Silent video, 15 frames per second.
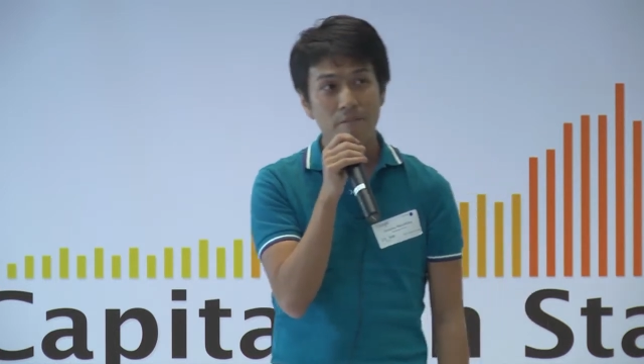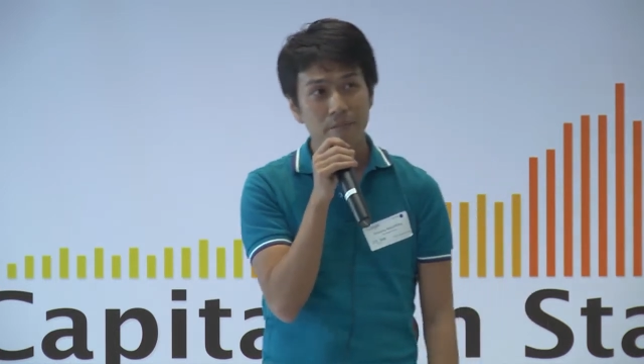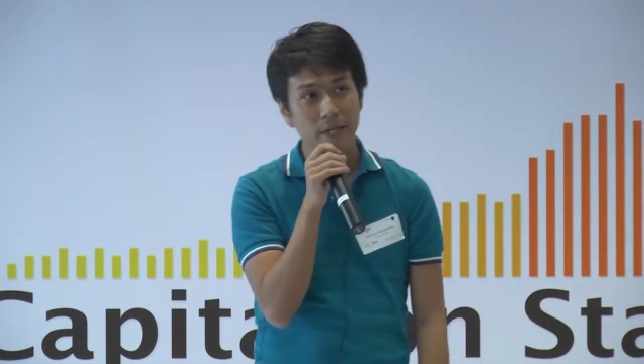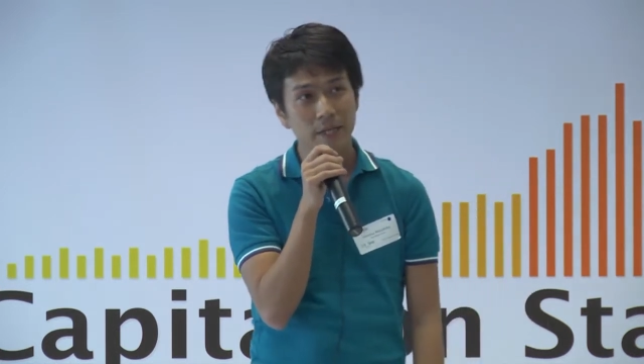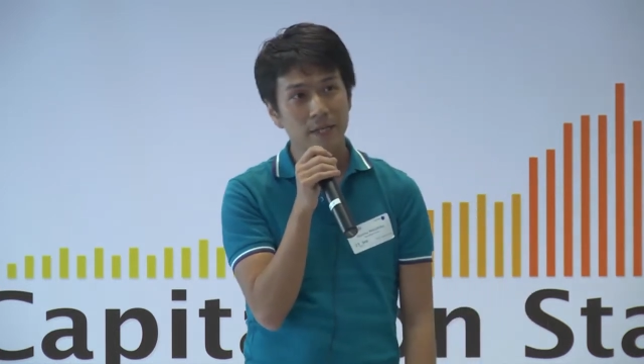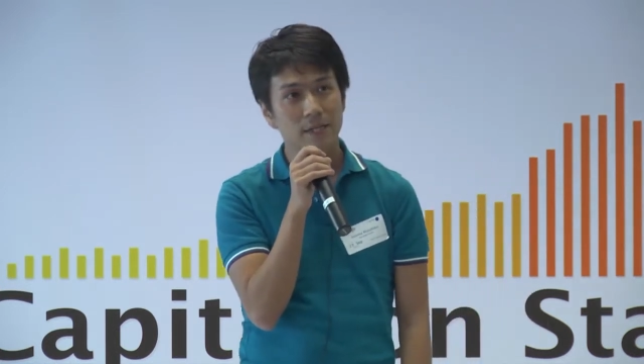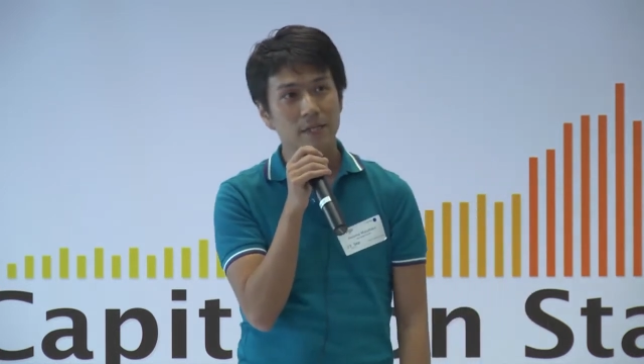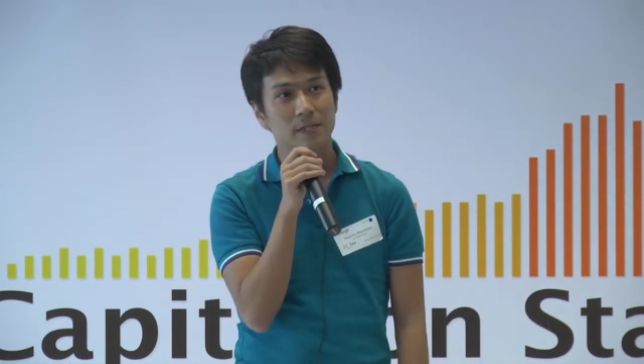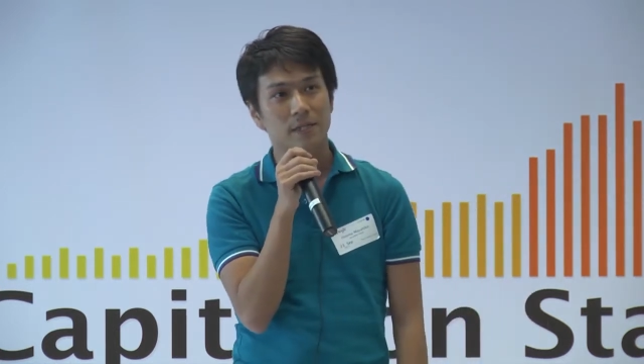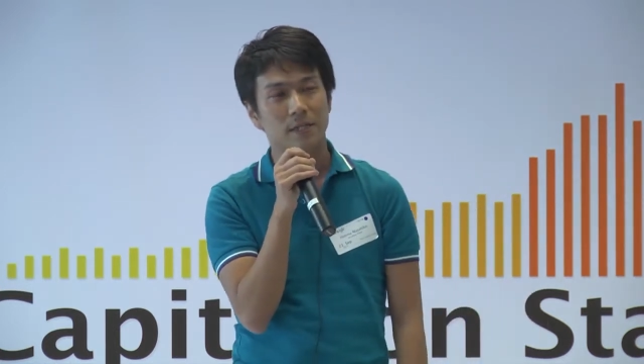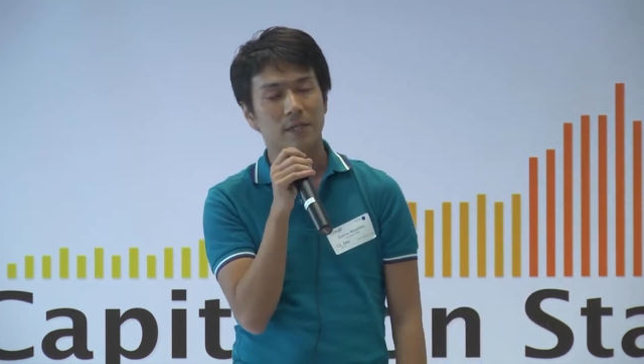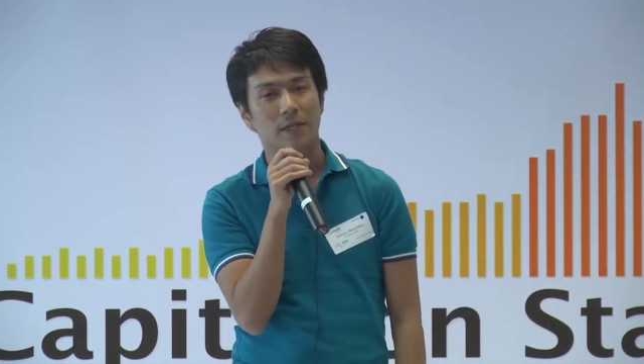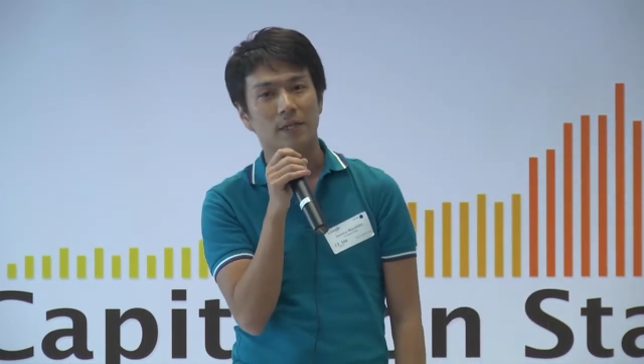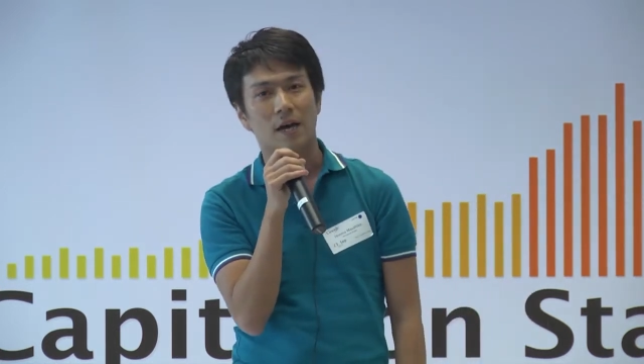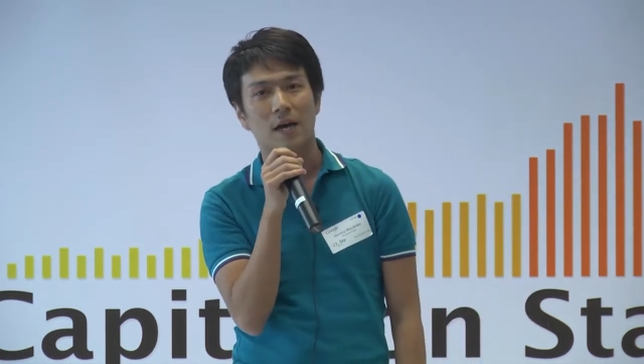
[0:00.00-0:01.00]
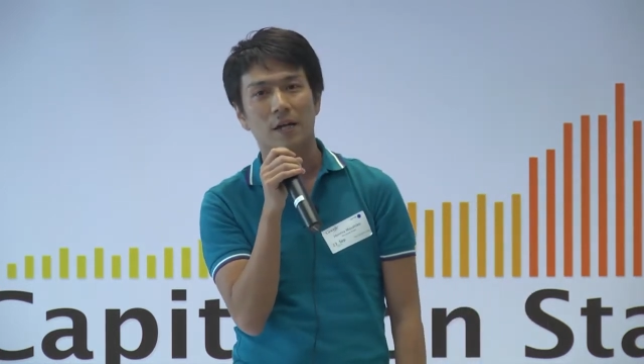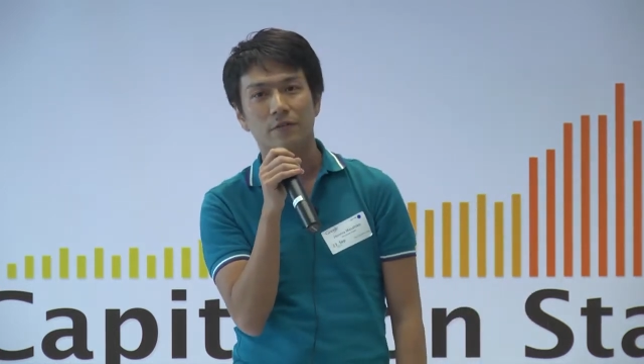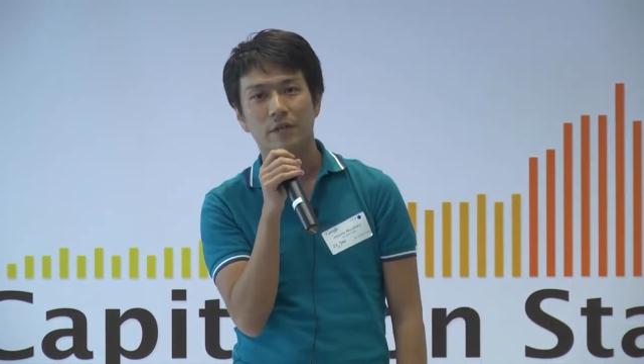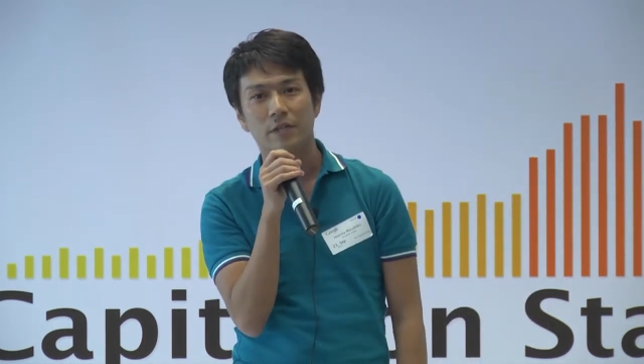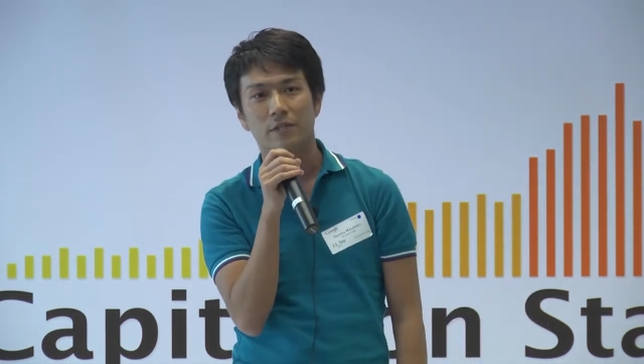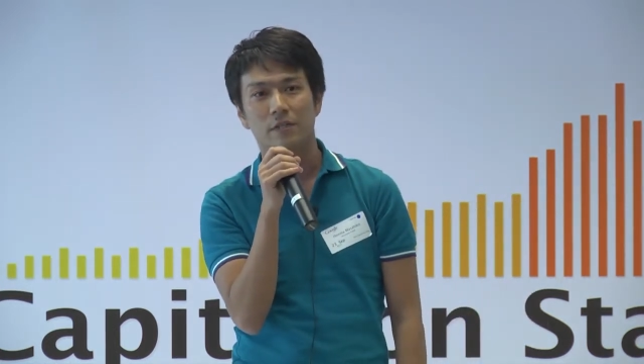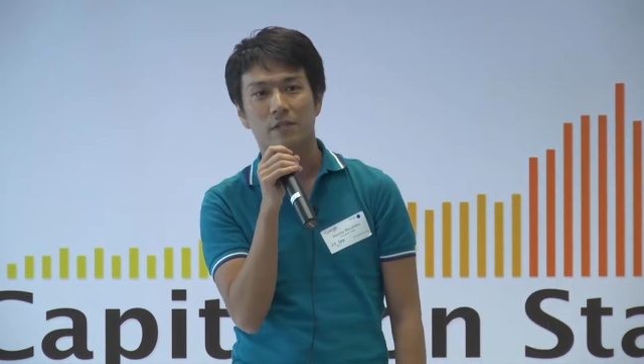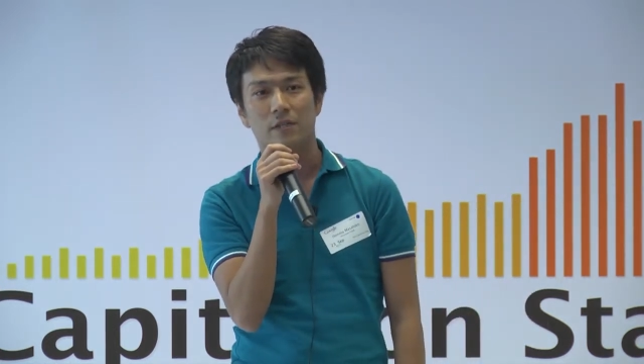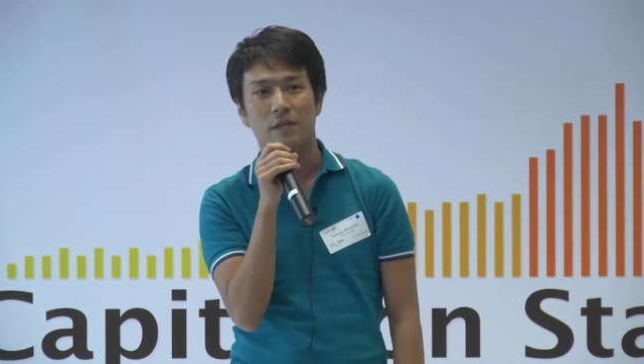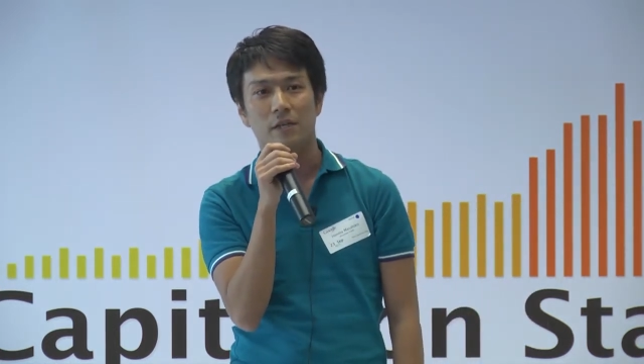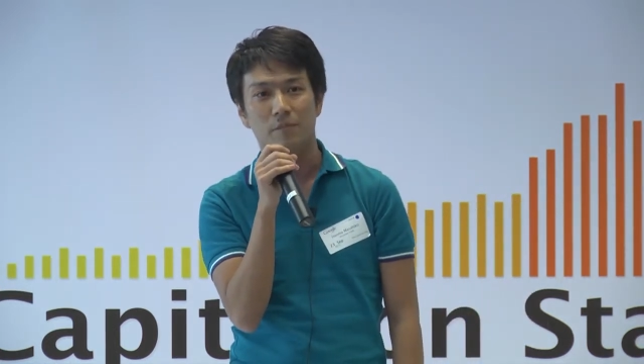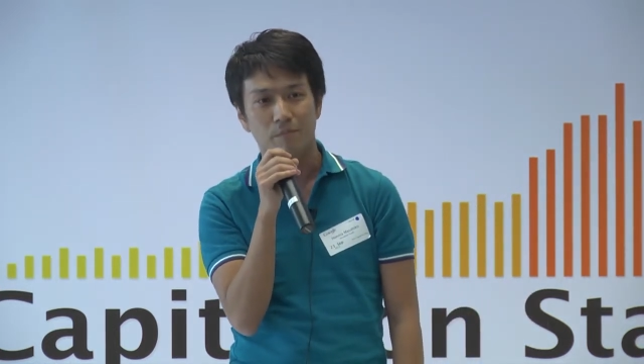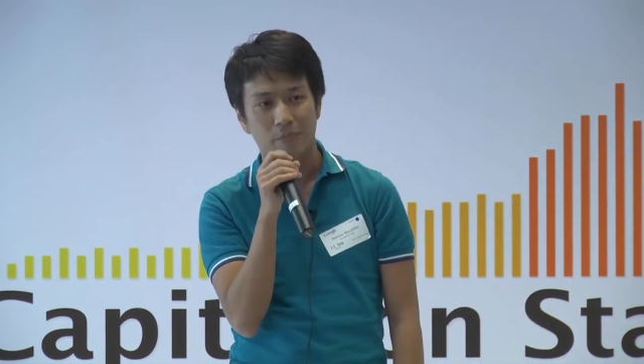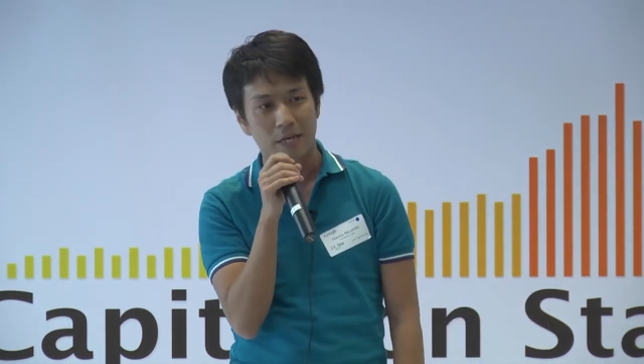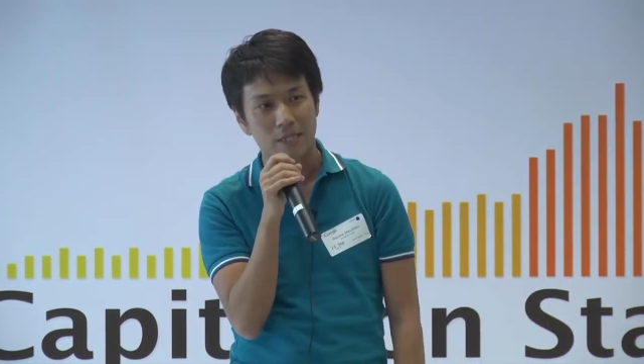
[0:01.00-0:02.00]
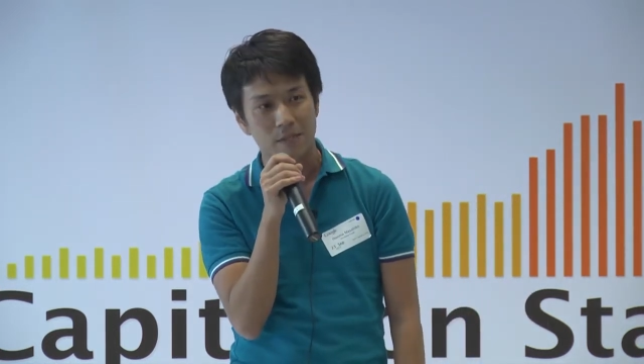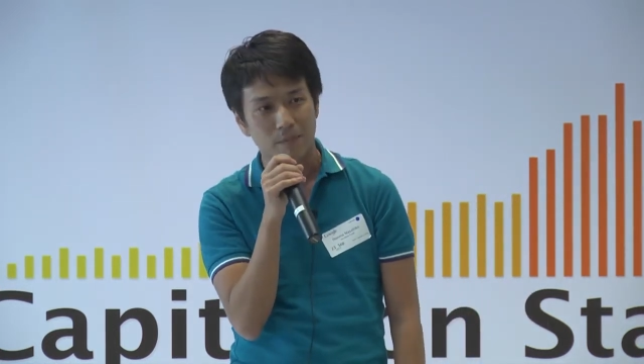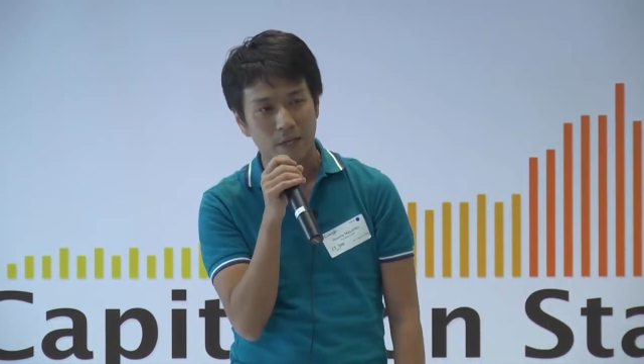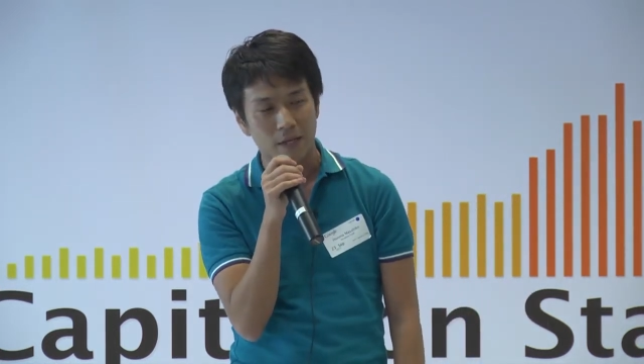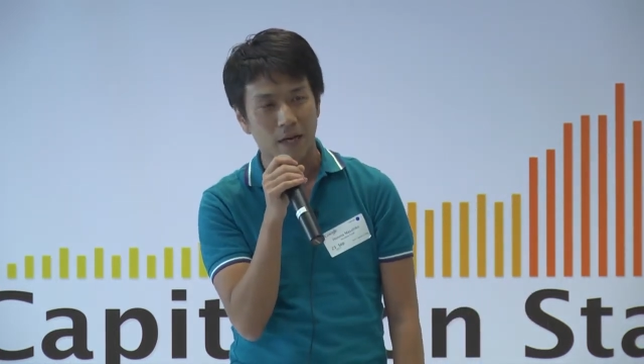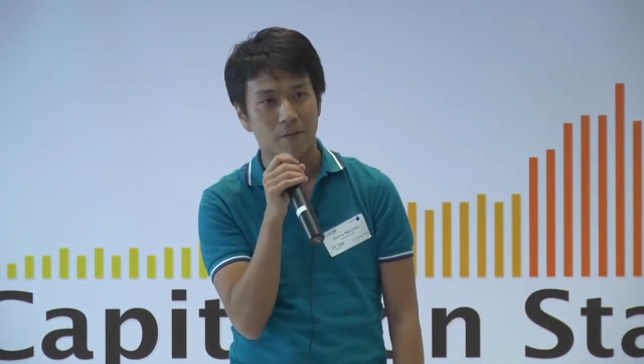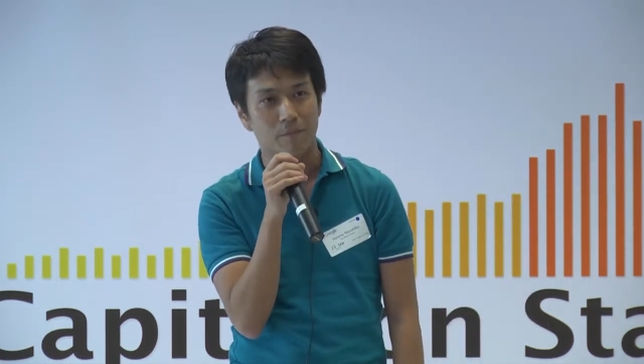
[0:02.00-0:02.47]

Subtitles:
been the 100 investment,